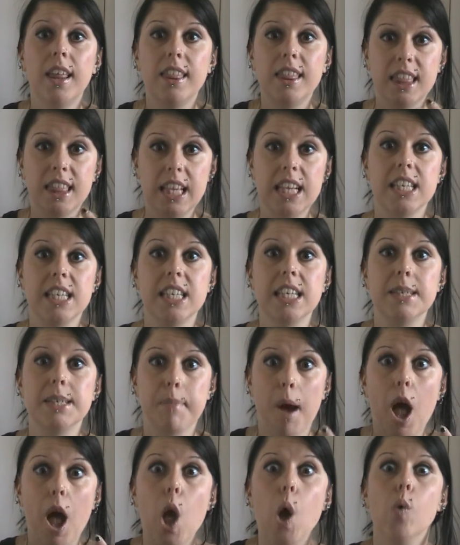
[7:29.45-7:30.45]
this is
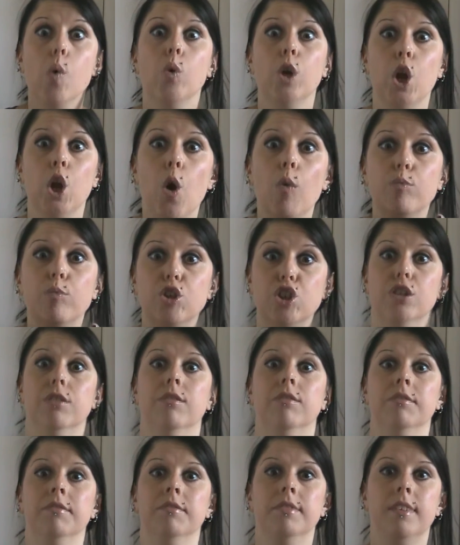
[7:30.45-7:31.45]
my only
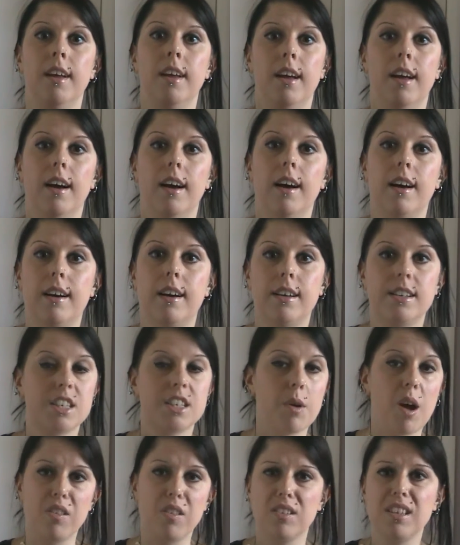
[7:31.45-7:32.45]
option.
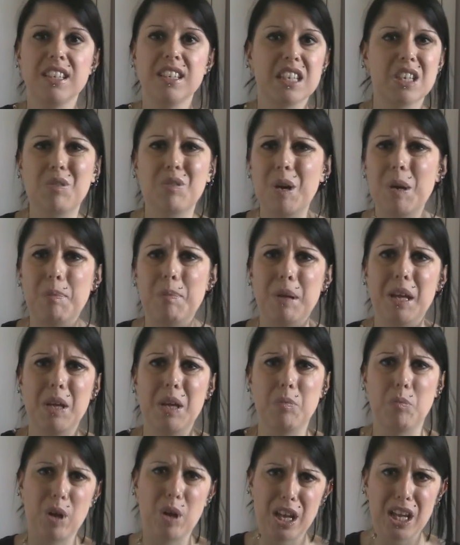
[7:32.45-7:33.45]
So I thought, this is creepy
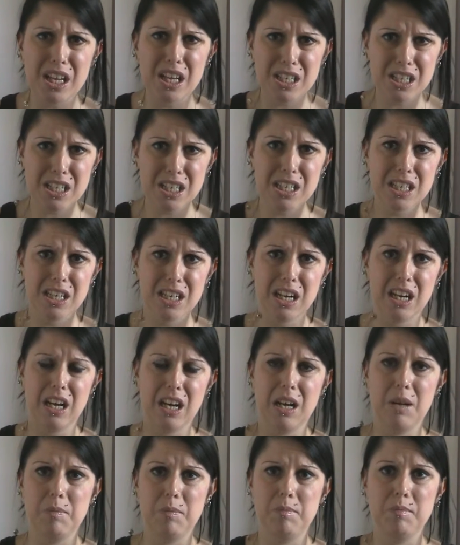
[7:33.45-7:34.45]
and weird,
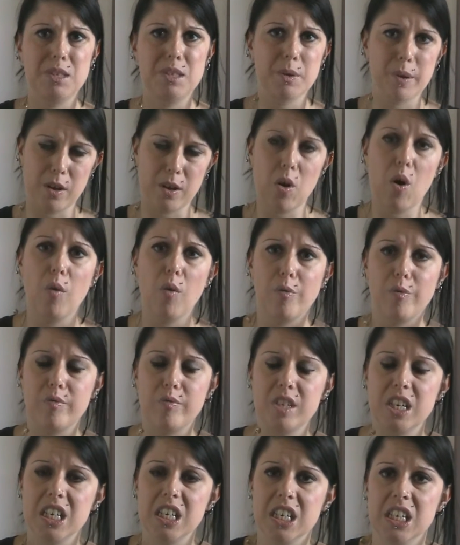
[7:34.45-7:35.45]
so I got off of
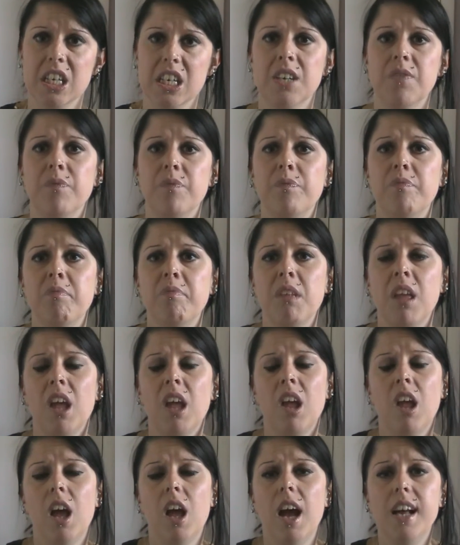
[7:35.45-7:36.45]
Tinder.
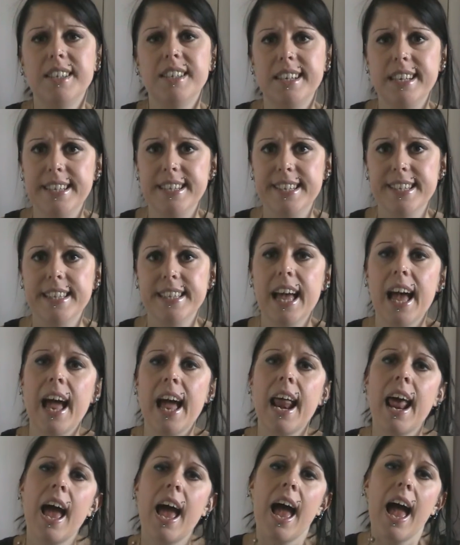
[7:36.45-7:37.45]
I deleted that.
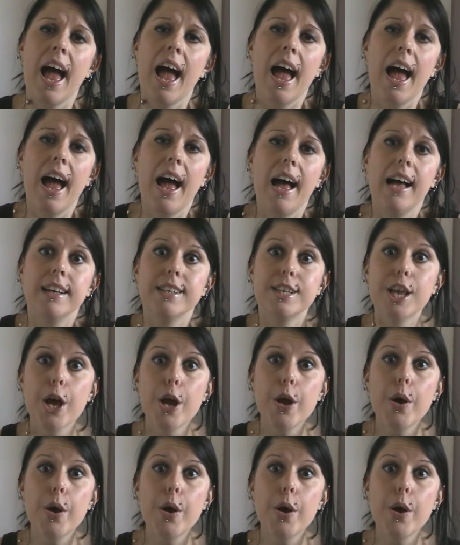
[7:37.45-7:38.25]
So